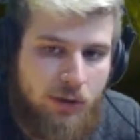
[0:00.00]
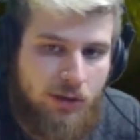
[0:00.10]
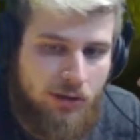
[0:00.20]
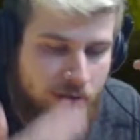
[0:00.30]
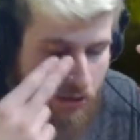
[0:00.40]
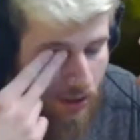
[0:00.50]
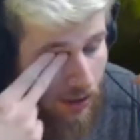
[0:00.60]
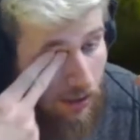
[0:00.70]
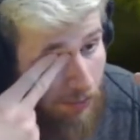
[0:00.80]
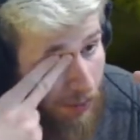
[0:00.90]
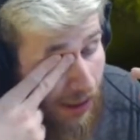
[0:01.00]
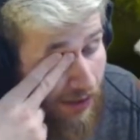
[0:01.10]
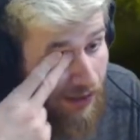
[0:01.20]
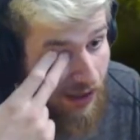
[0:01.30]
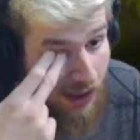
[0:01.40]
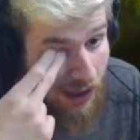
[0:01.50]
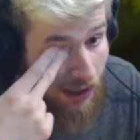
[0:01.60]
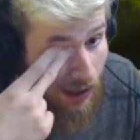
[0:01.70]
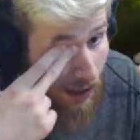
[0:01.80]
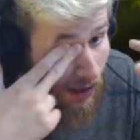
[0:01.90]
Those you can get by Velia
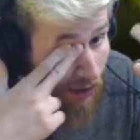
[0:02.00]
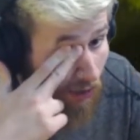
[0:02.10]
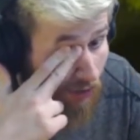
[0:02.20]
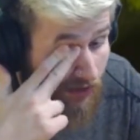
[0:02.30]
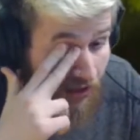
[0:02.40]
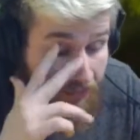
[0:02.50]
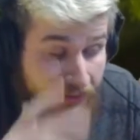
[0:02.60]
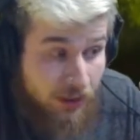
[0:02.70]
and Olvia.